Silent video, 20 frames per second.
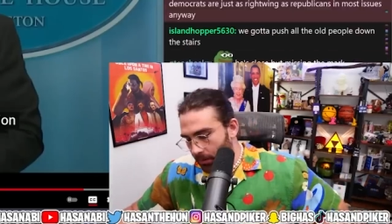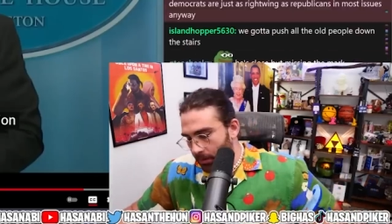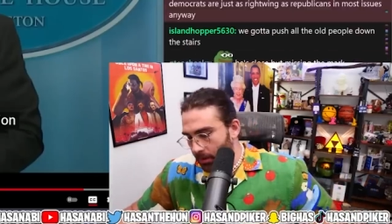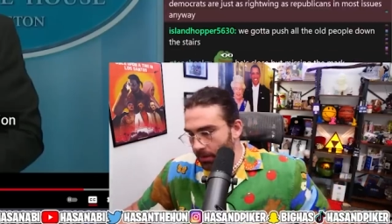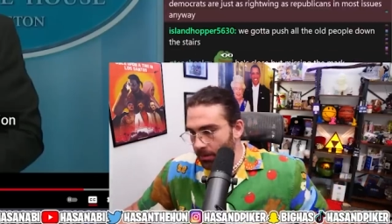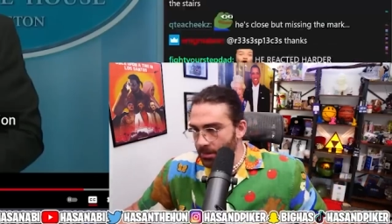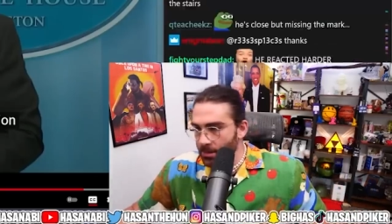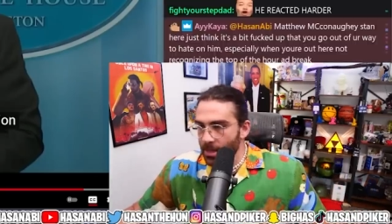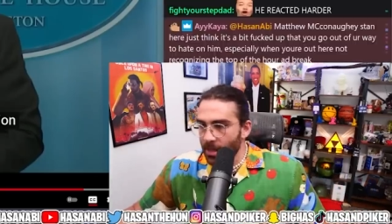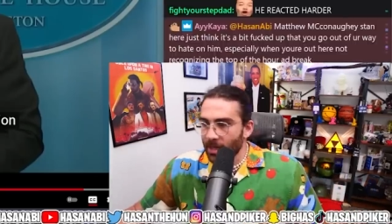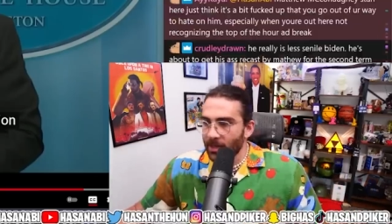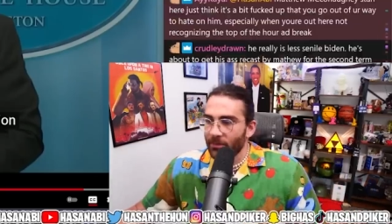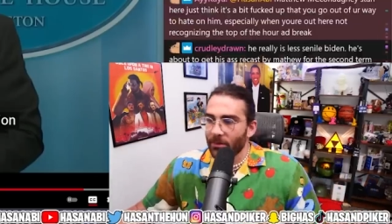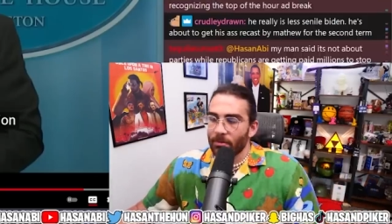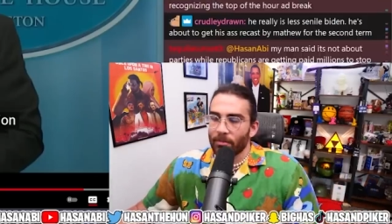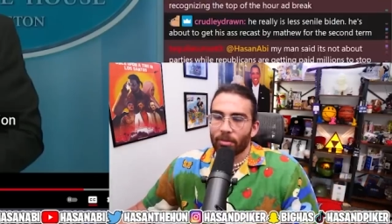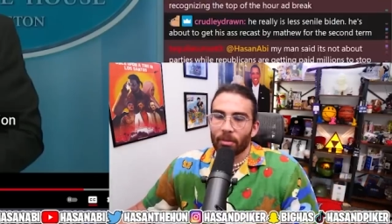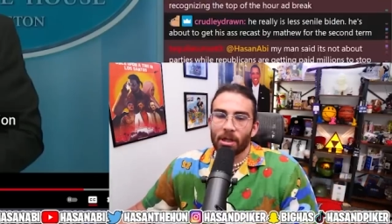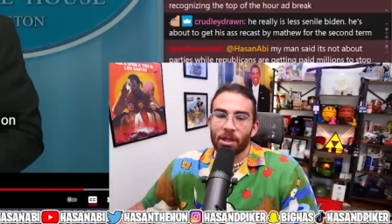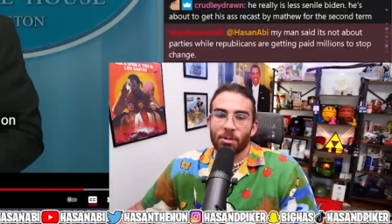It's not
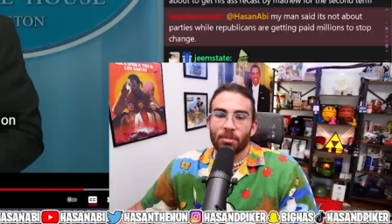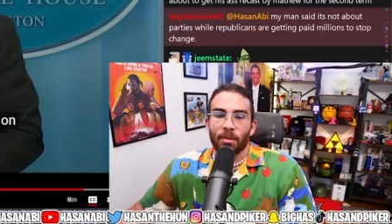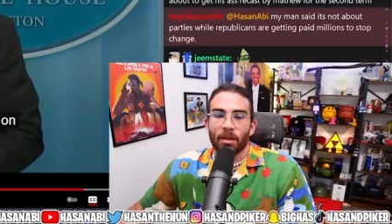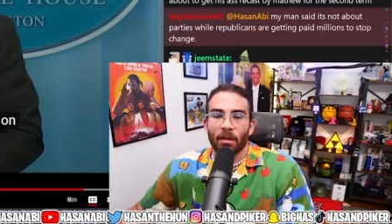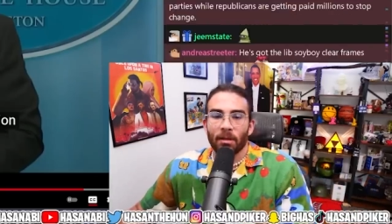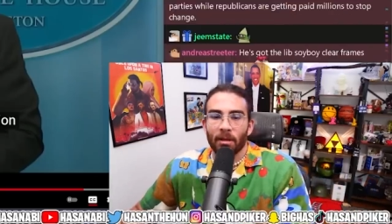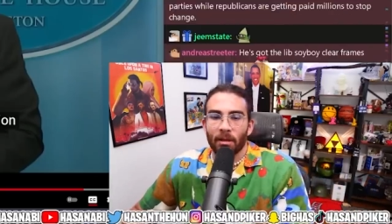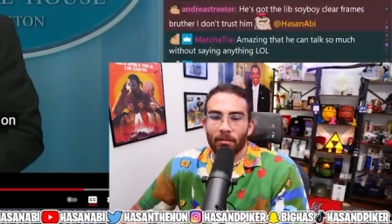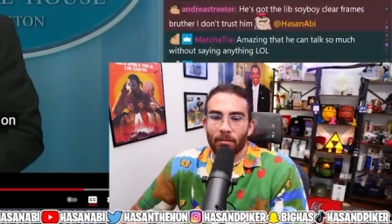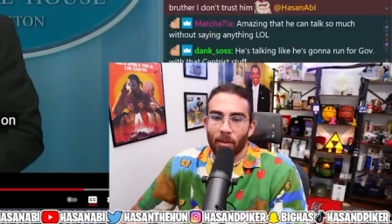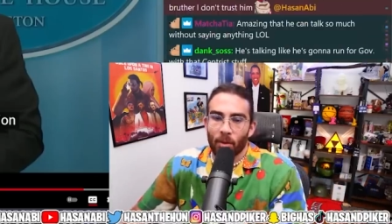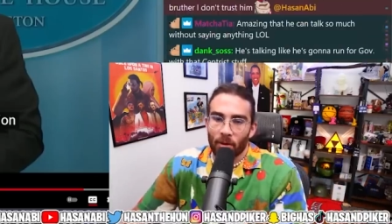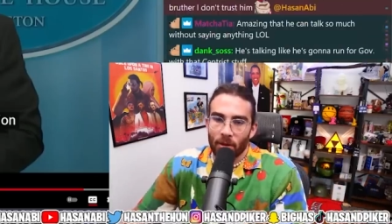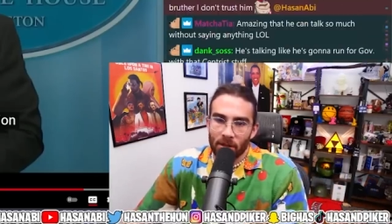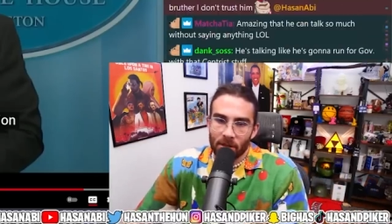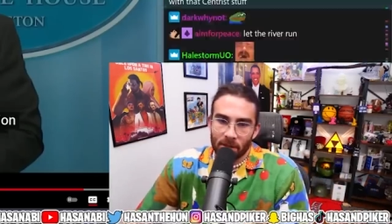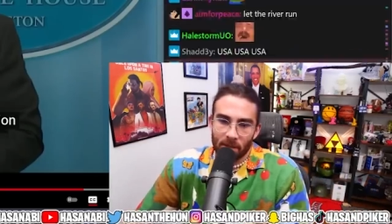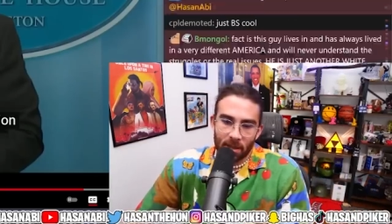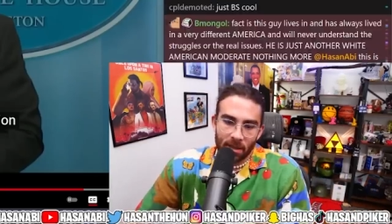even bridge building, boys.